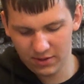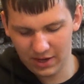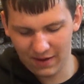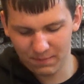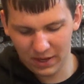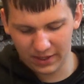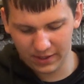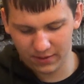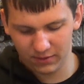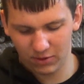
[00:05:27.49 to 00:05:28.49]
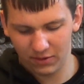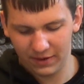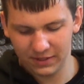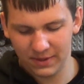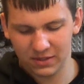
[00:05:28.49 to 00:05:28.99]
that I have my lower
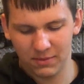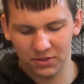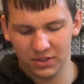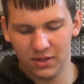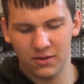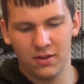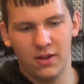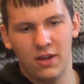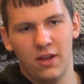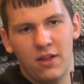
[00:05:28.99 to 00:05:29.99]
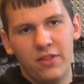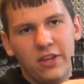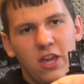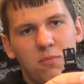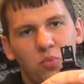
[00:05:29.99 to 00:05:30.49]
face mask mounted on.
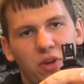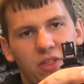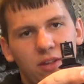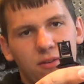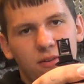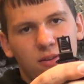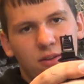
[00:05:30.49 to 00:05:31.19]
They came with it.